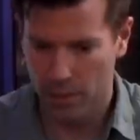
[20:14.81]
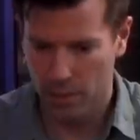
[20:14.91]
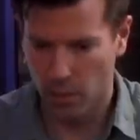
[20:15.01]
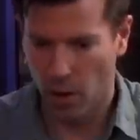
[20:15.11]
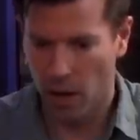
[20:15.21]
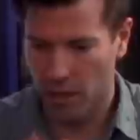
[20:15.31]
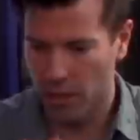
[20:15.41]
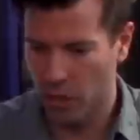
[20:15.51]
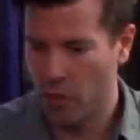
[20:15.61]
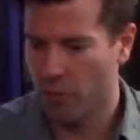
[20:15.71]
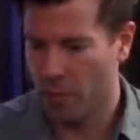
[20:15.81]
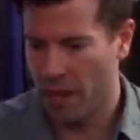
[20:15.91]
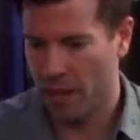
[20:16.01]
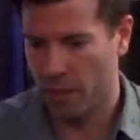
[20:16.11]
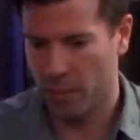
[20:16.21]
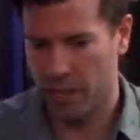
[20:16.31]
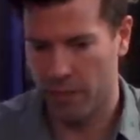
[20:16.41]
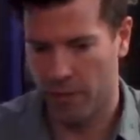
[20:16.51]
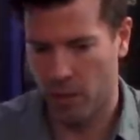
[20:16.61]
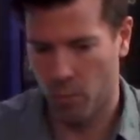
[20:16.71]
So I'll get 2 from that, and then we need
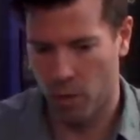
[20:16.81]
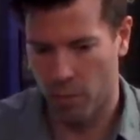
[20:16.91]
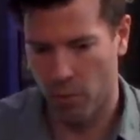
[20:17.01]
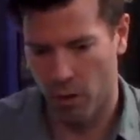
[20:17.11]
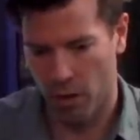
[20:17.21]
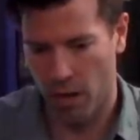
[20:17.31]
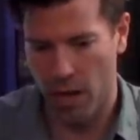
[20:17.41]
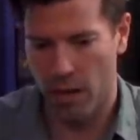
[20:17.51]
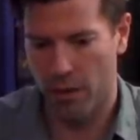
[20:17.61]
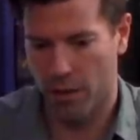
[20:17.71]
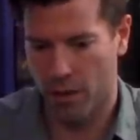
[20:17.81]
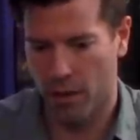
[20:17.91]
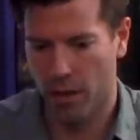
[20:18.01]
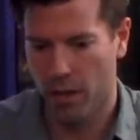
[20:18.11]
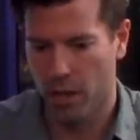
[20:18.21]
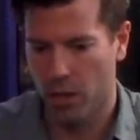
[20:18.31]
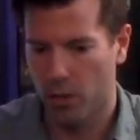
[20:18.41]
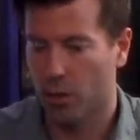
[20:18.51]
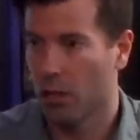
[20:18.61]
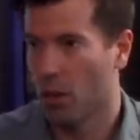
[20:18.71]
to find one more. Either
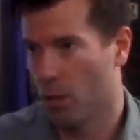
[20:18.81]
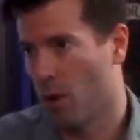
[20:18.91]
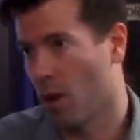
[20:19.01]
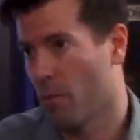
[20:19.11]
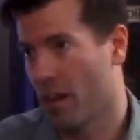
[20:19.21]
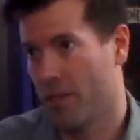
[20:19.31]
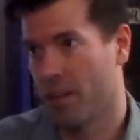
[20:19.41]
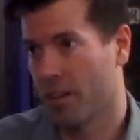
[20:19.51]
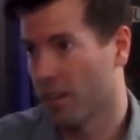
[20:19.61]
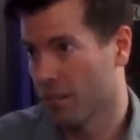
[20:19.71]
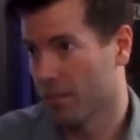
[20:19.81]
you could go to the bar and buy a drink.